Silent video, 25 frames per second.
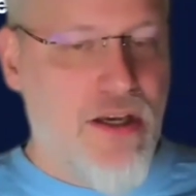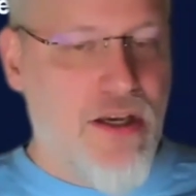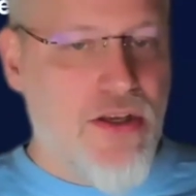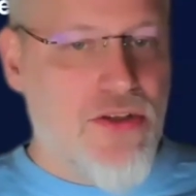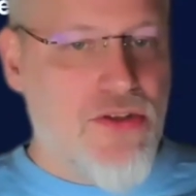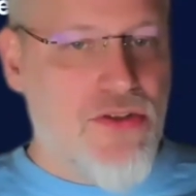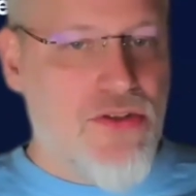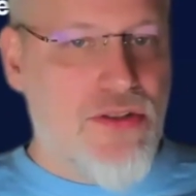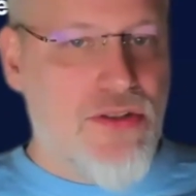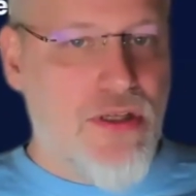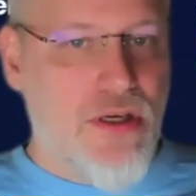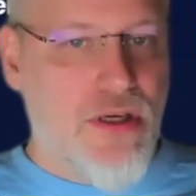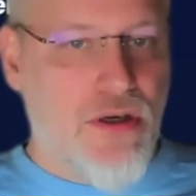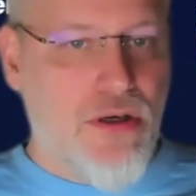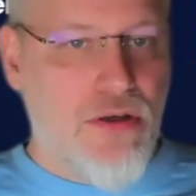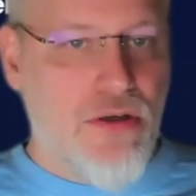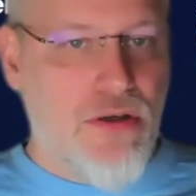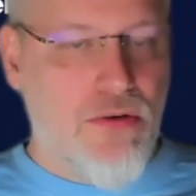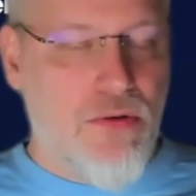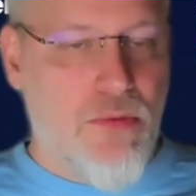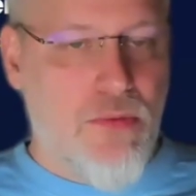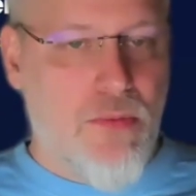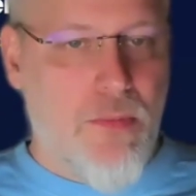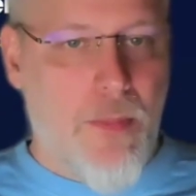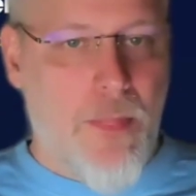
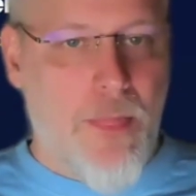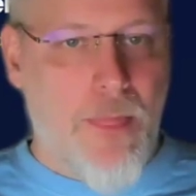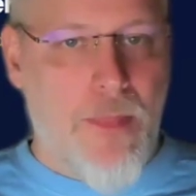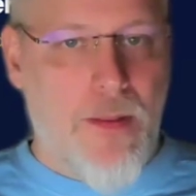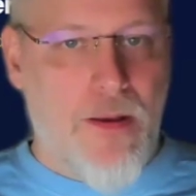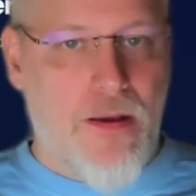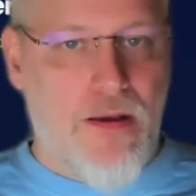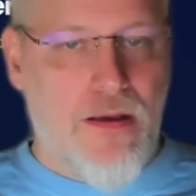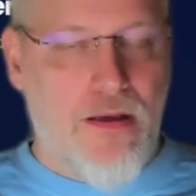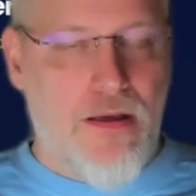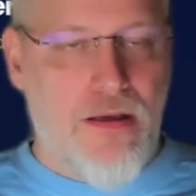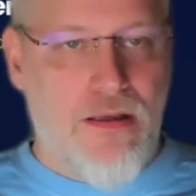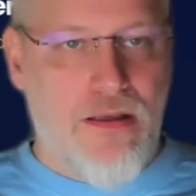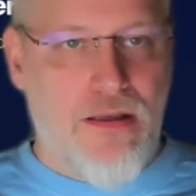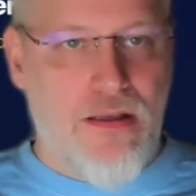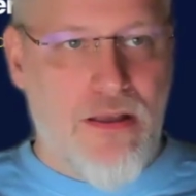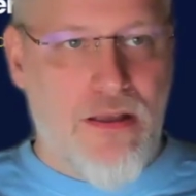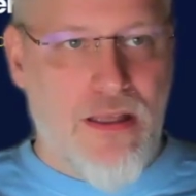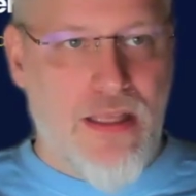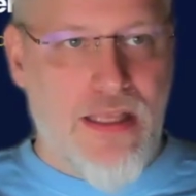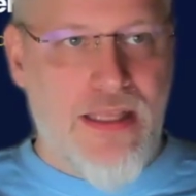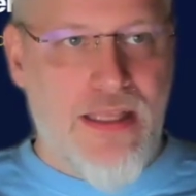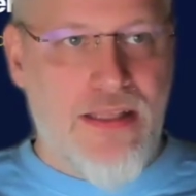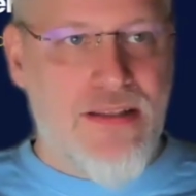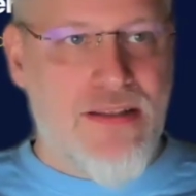So
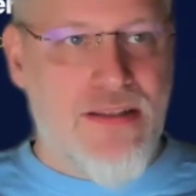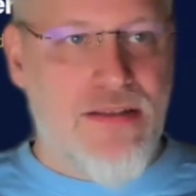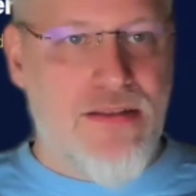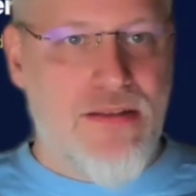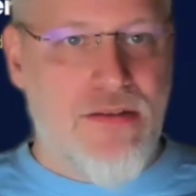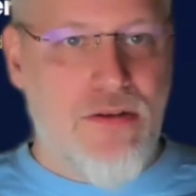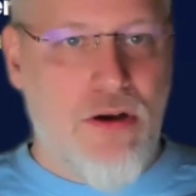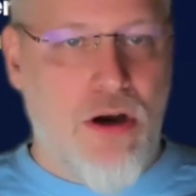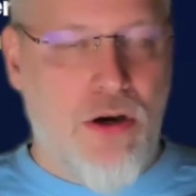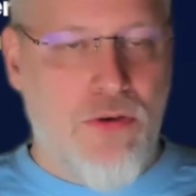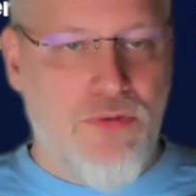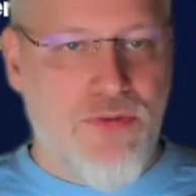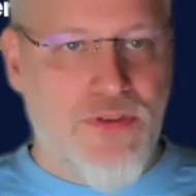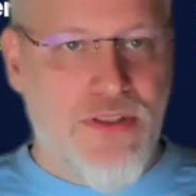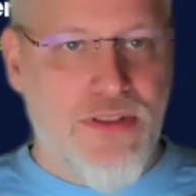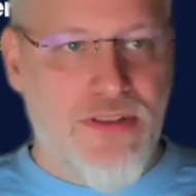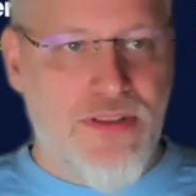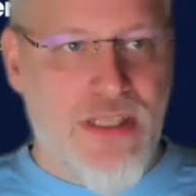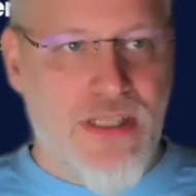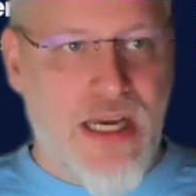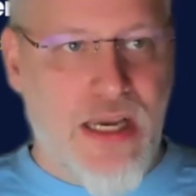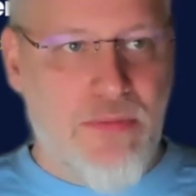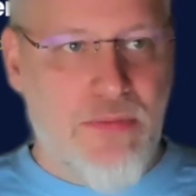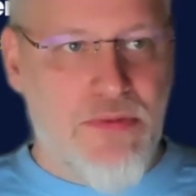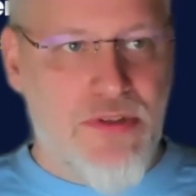it's
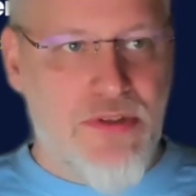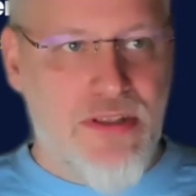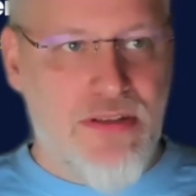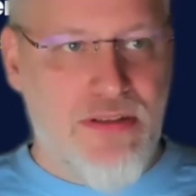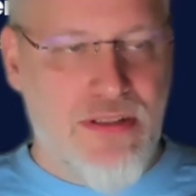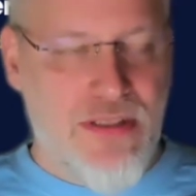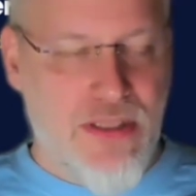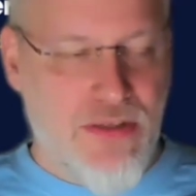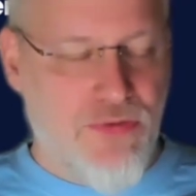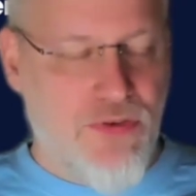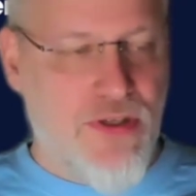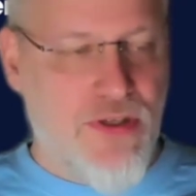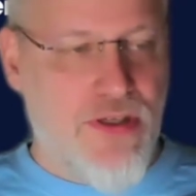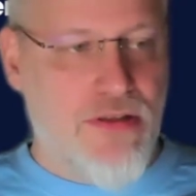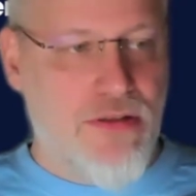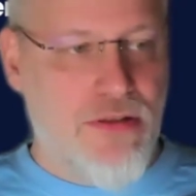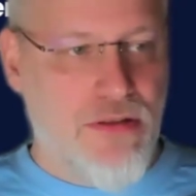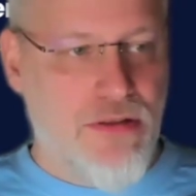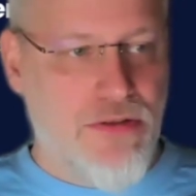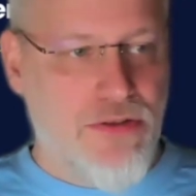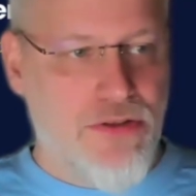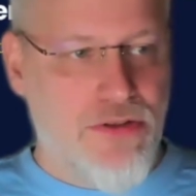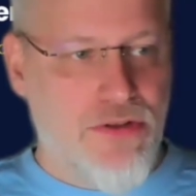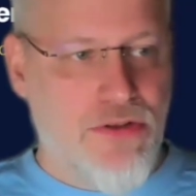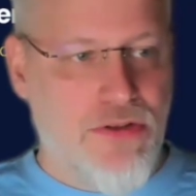oftentimes
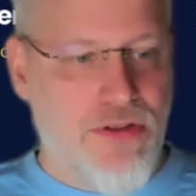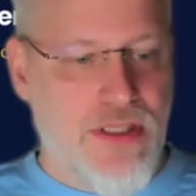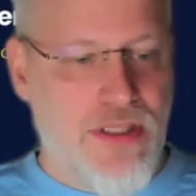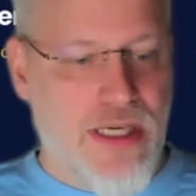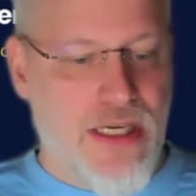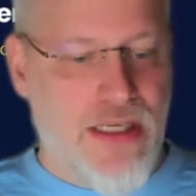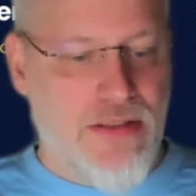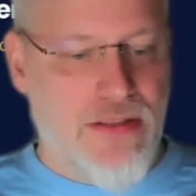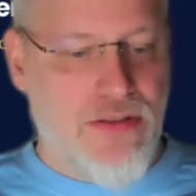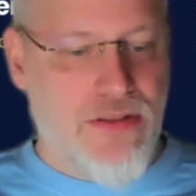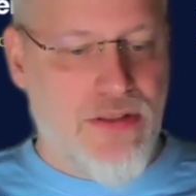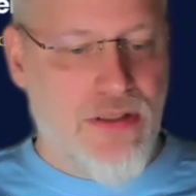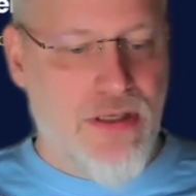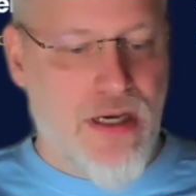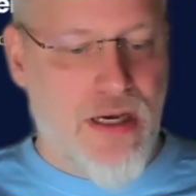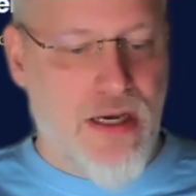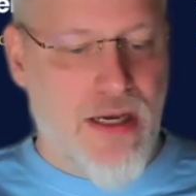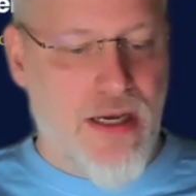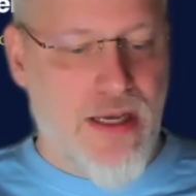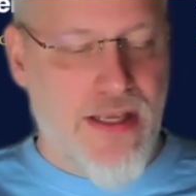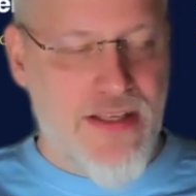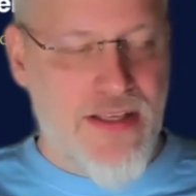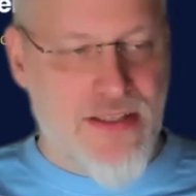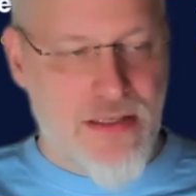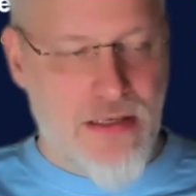difficult to get
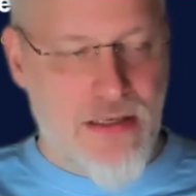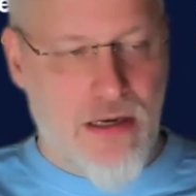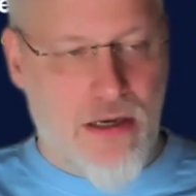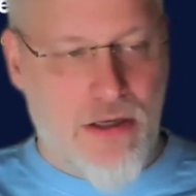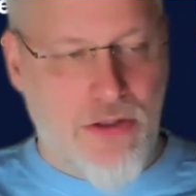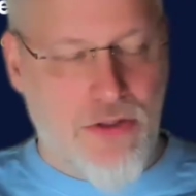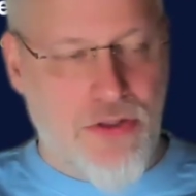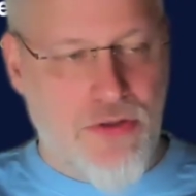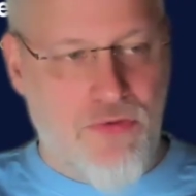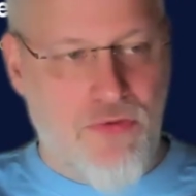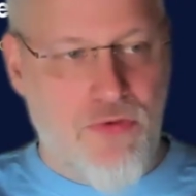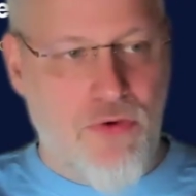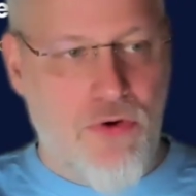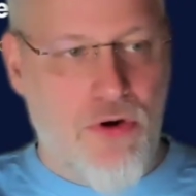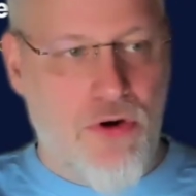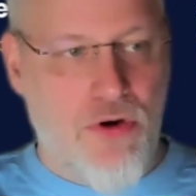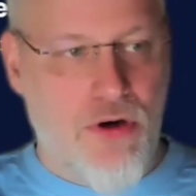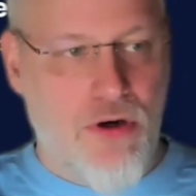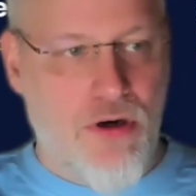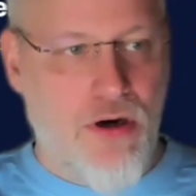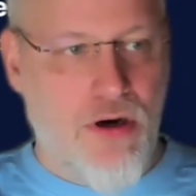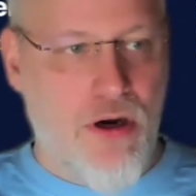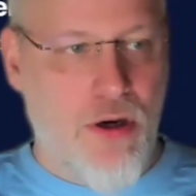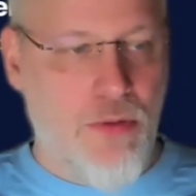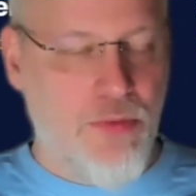a slot
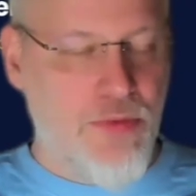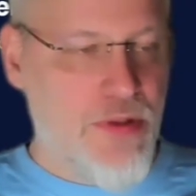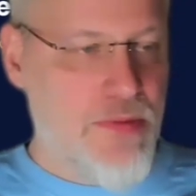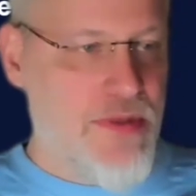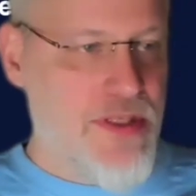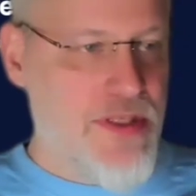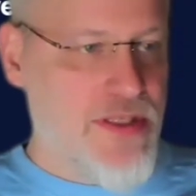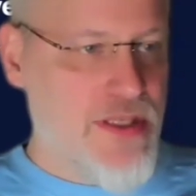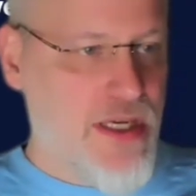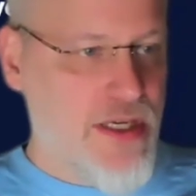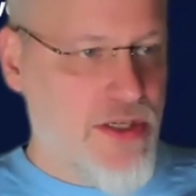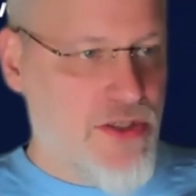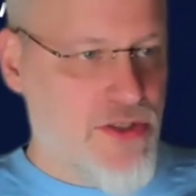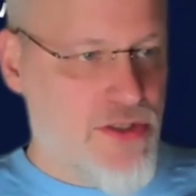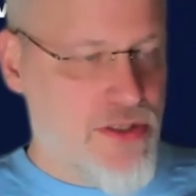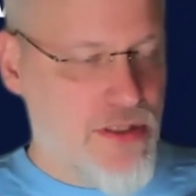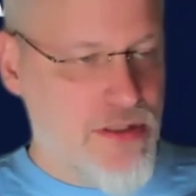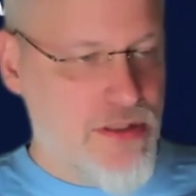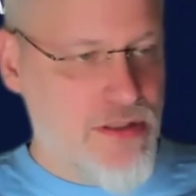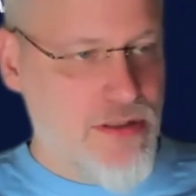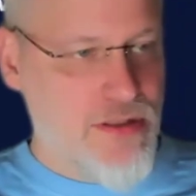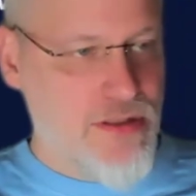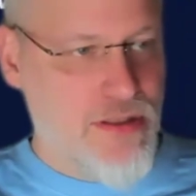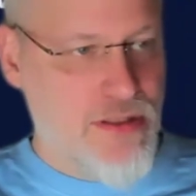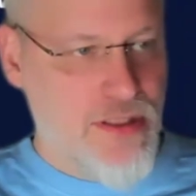for
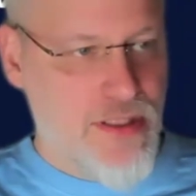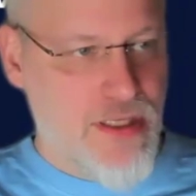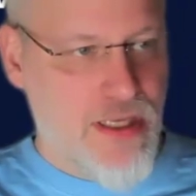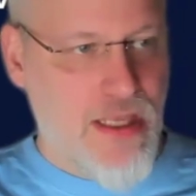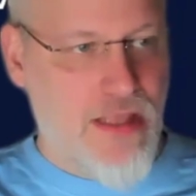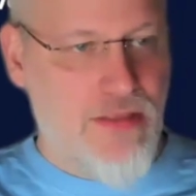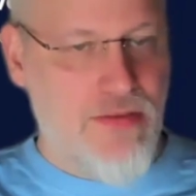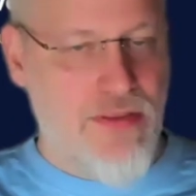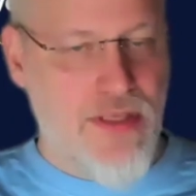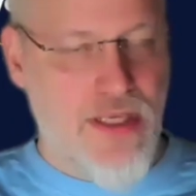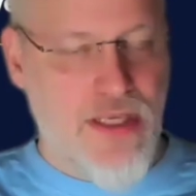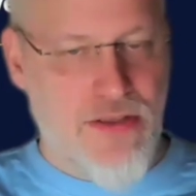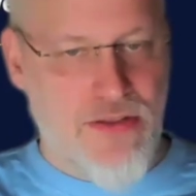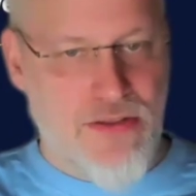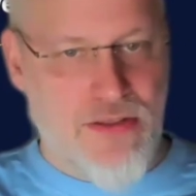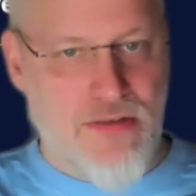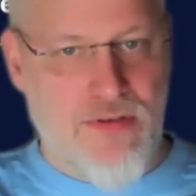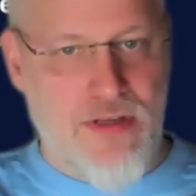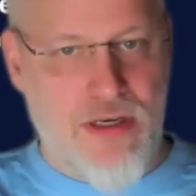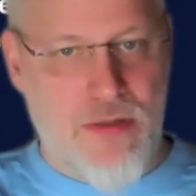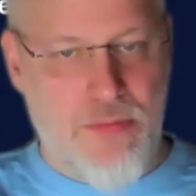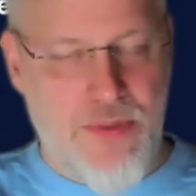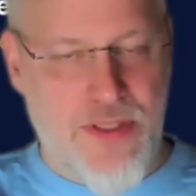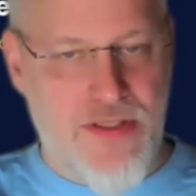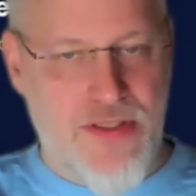optimization in these
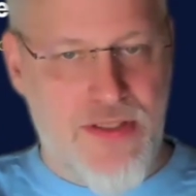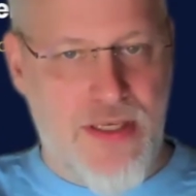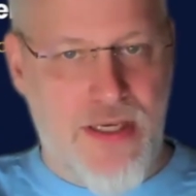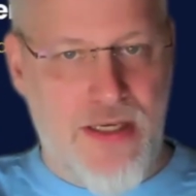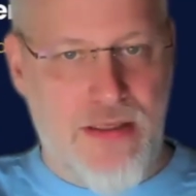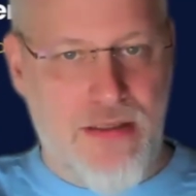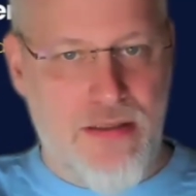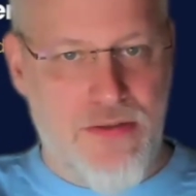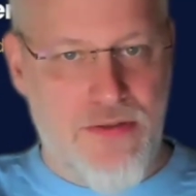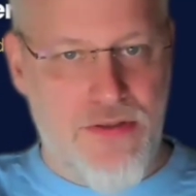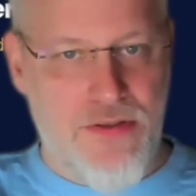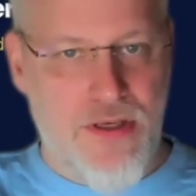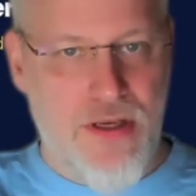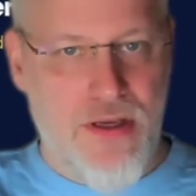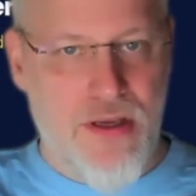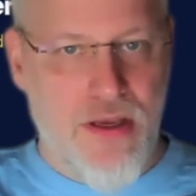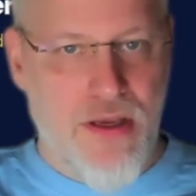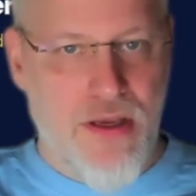development cycles.